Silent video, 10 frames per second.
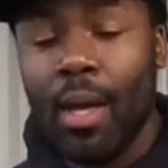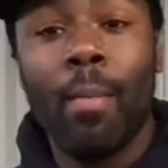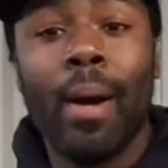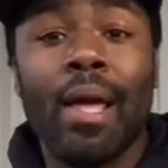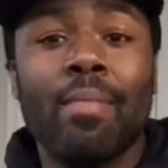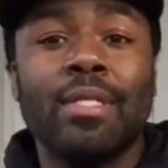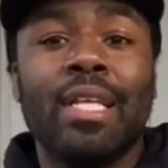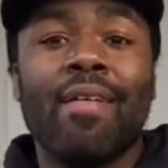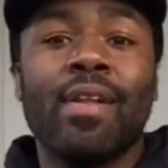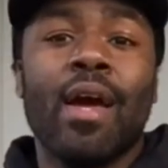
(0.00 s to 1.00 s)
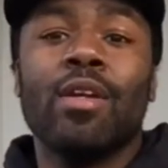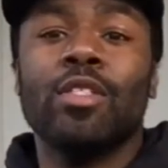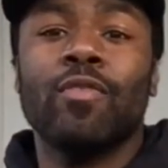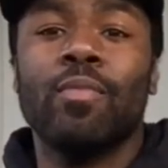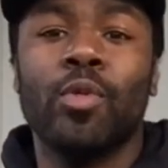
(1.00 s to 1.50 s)
My name is Devan
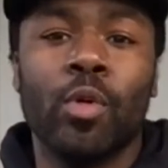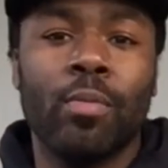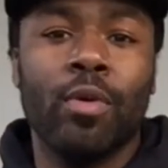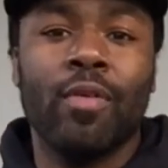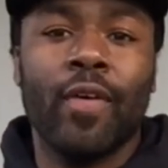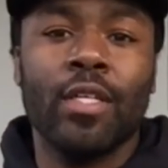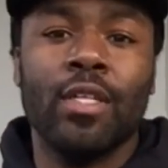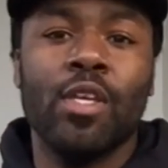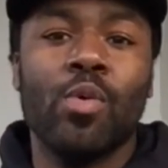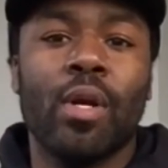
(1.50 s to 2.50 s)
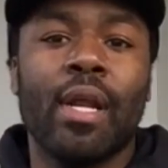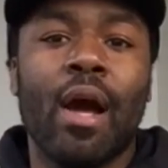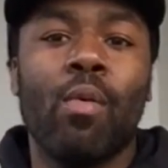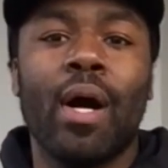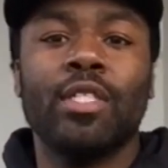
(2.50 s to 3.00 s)
Anderson from Durham University. You are
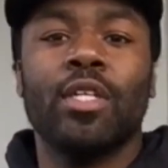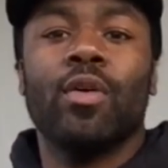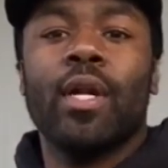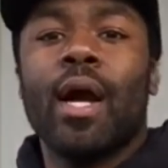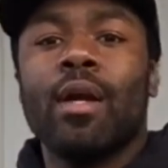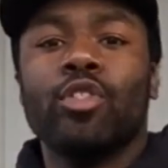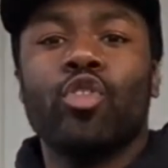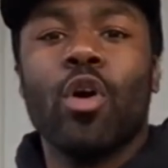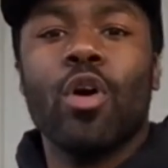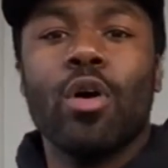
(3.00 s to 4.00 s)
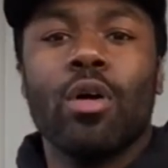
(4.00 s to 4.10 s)
now watching Gridiron Strong.